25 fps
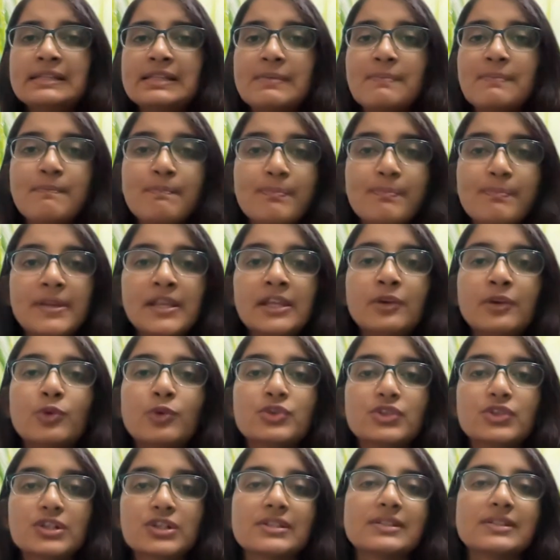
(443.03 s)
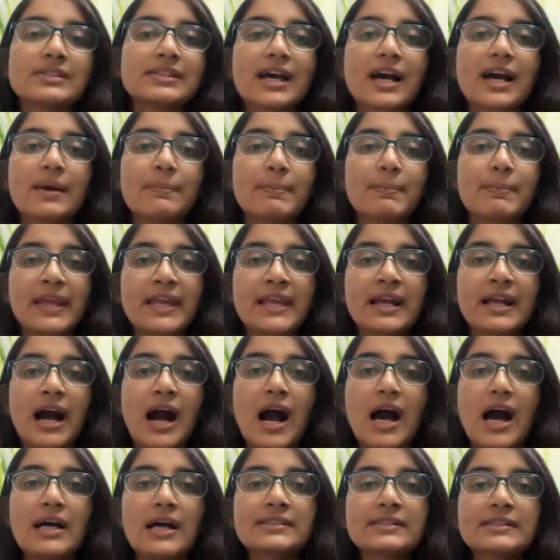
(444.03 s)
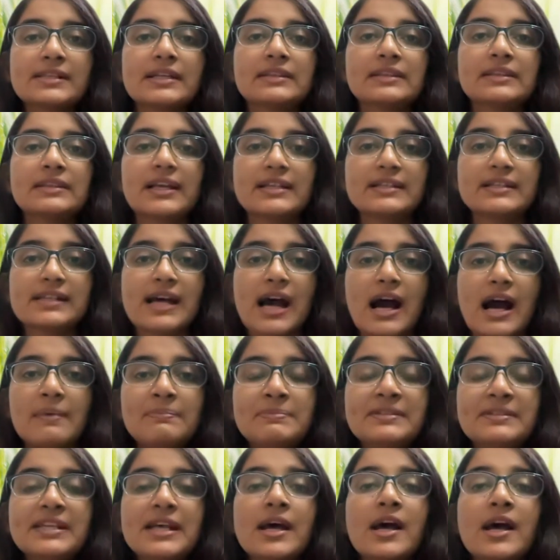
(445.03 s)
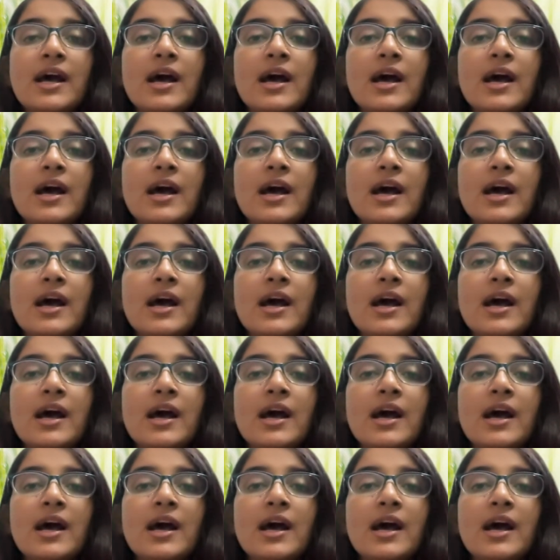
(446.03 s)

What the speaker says: simple questions are being asked in the exams.